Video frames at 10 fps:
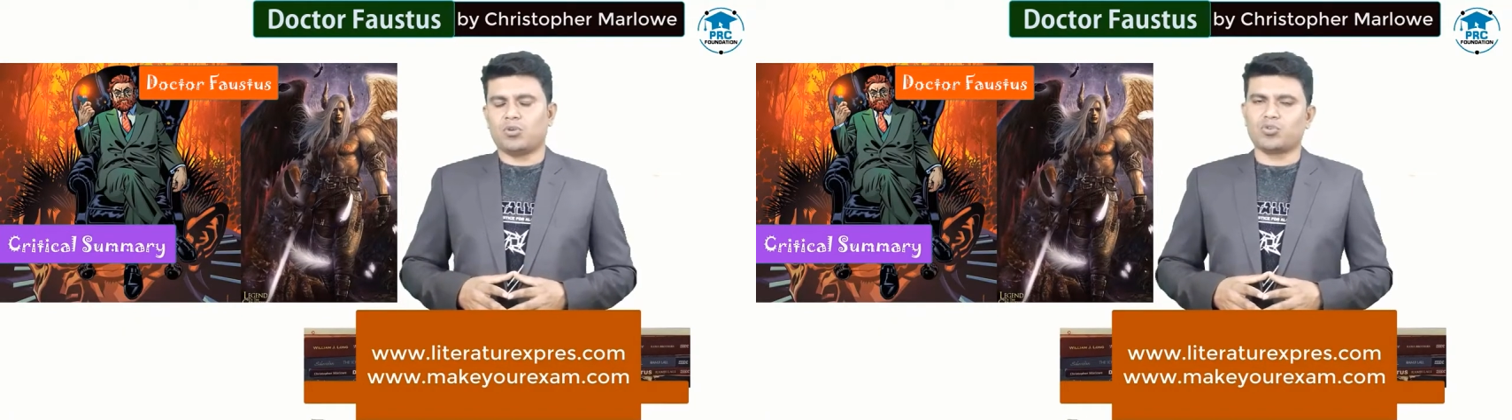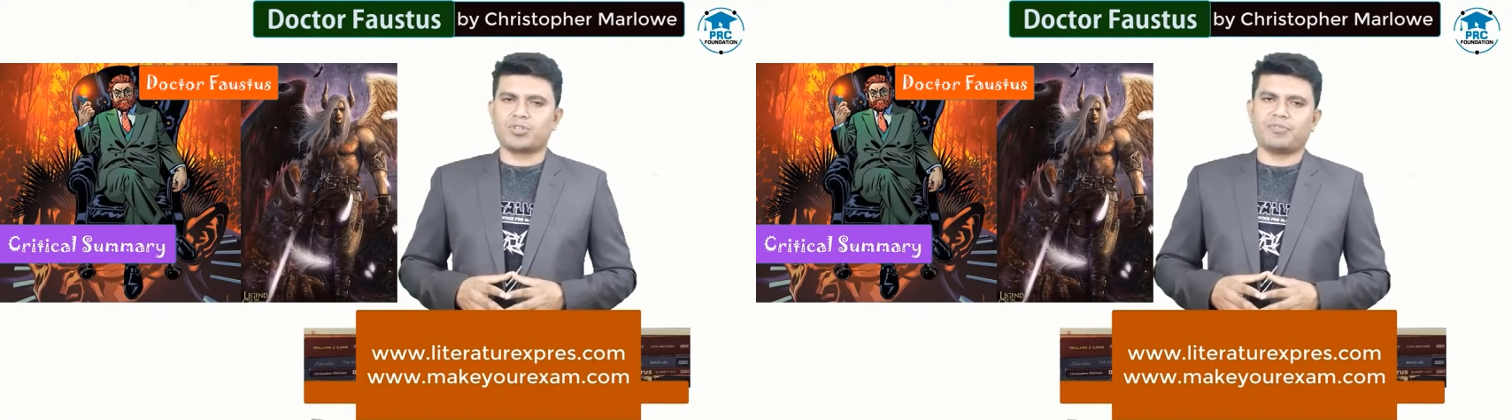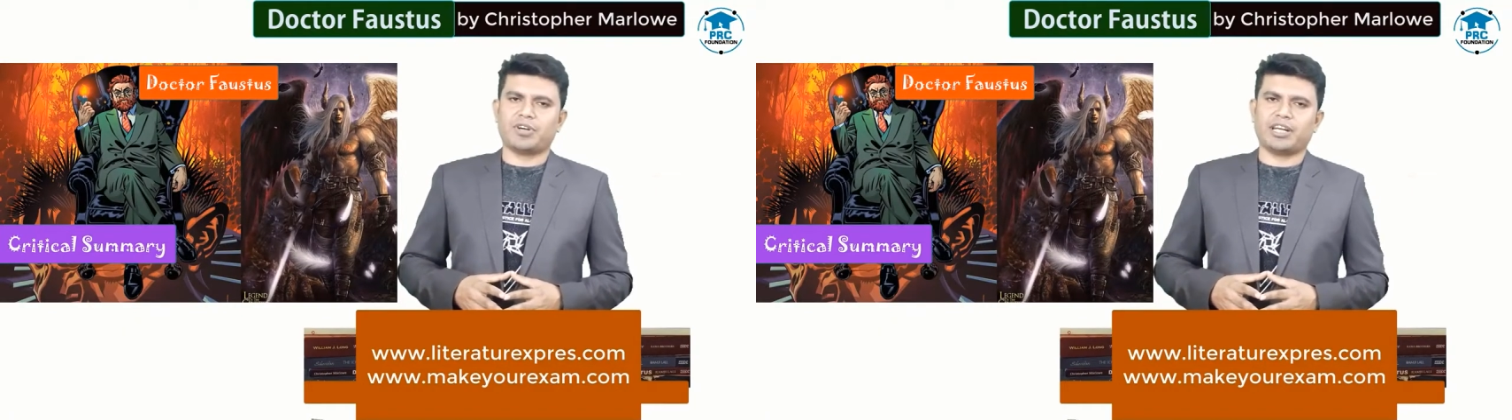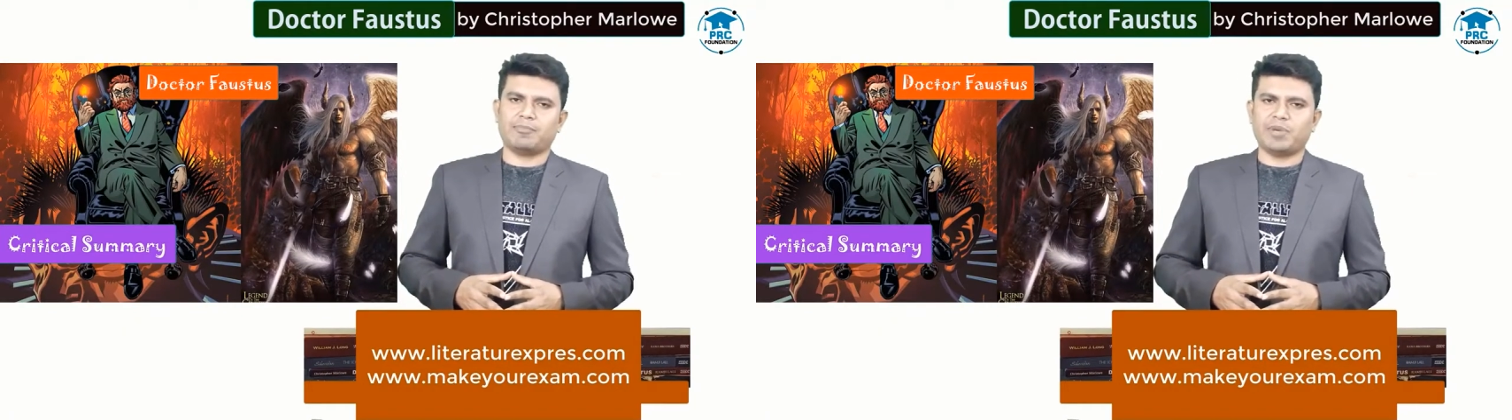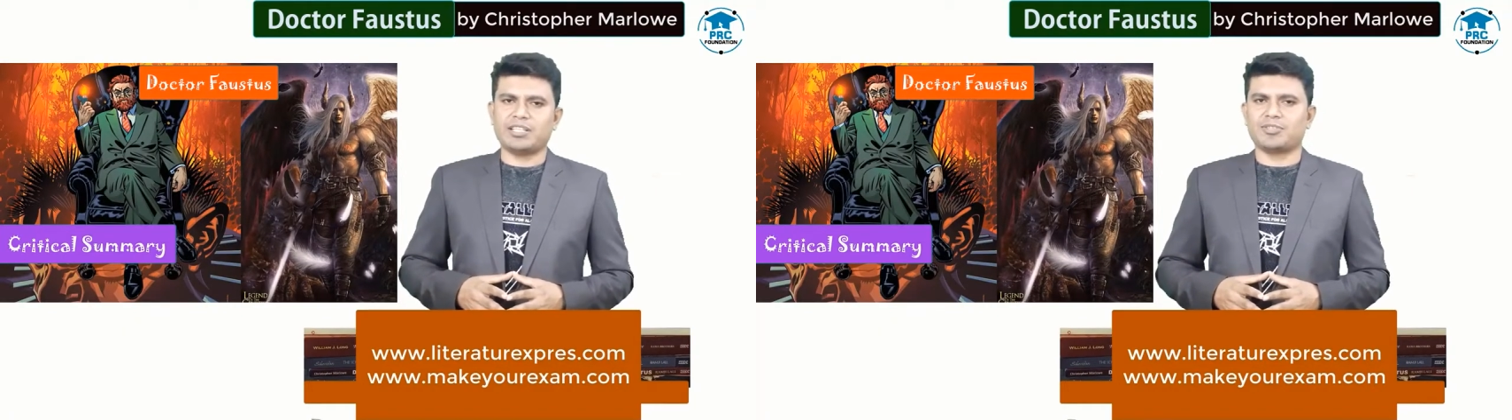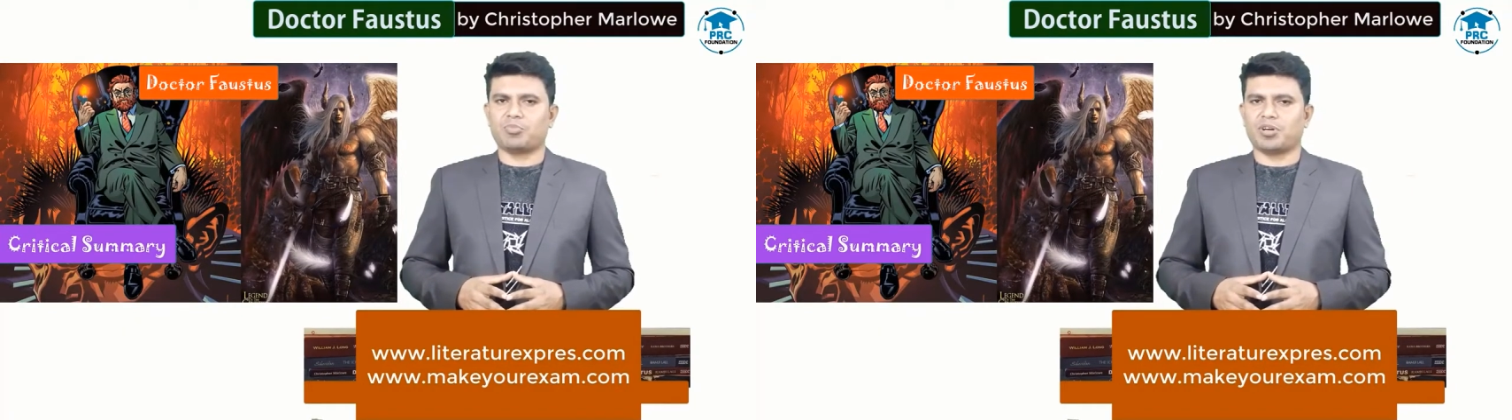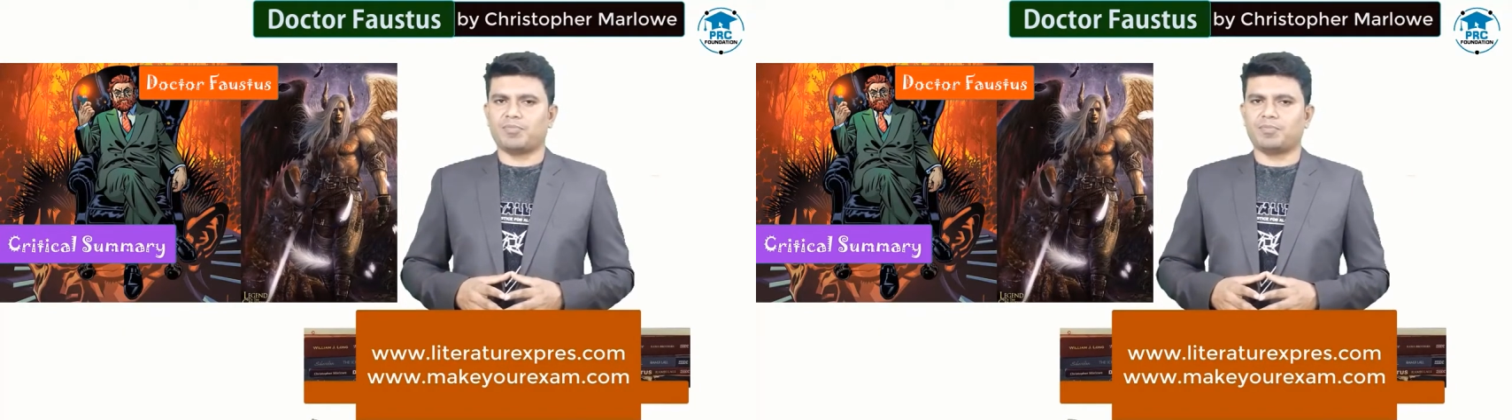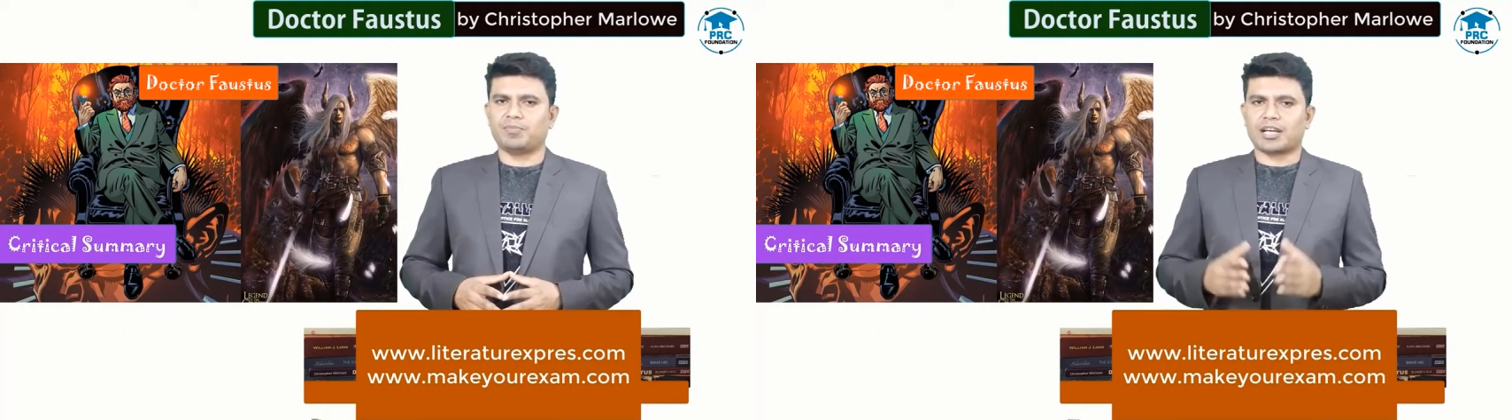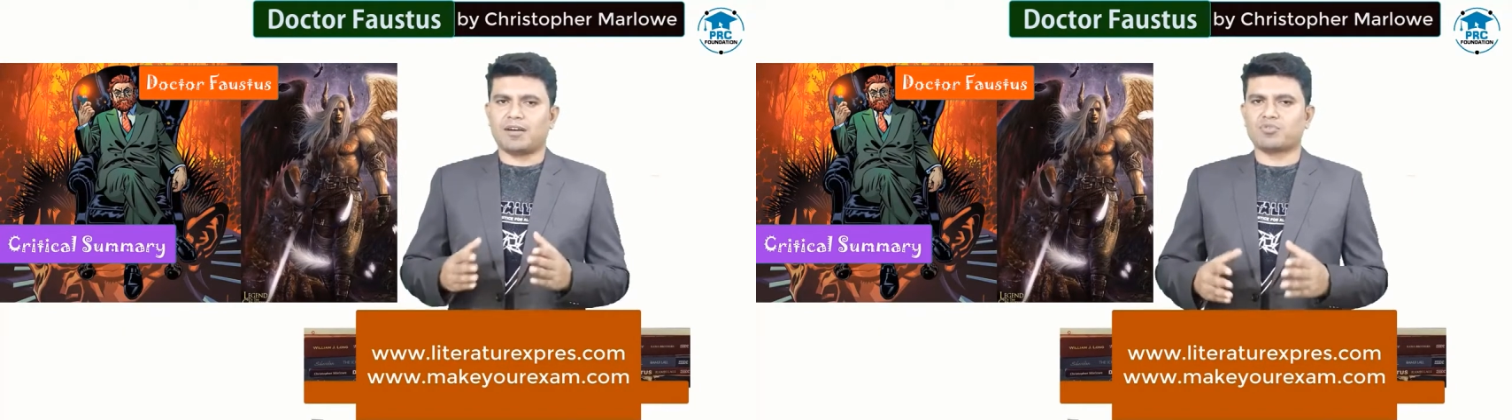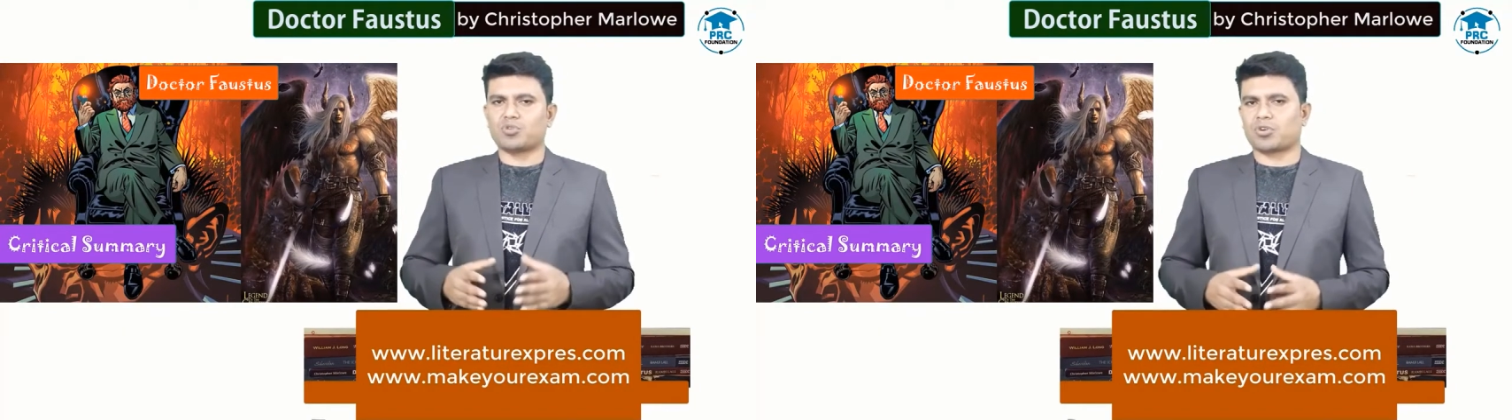Lucifer and Beelzebub
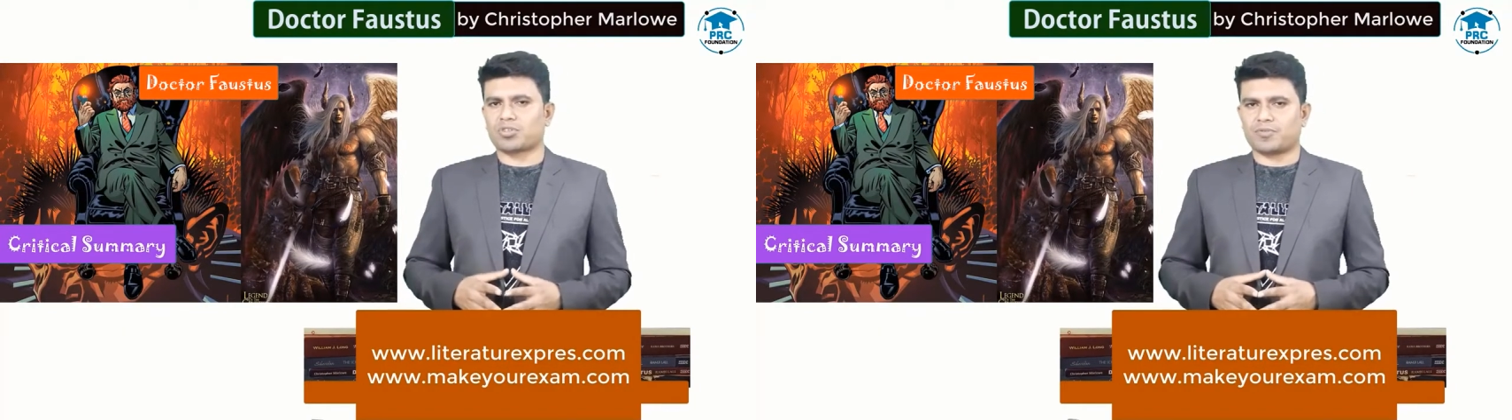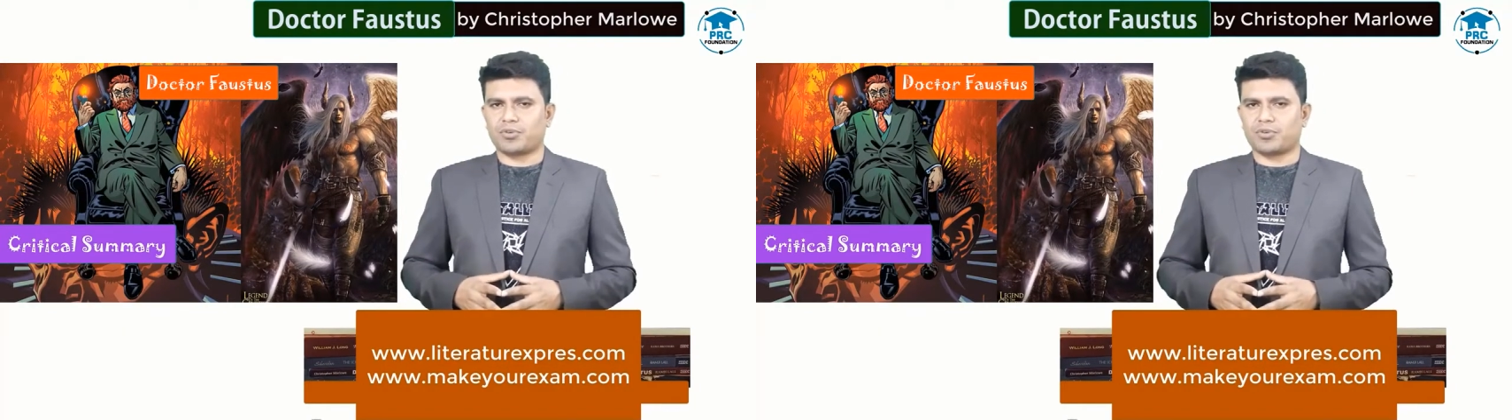come to Dr.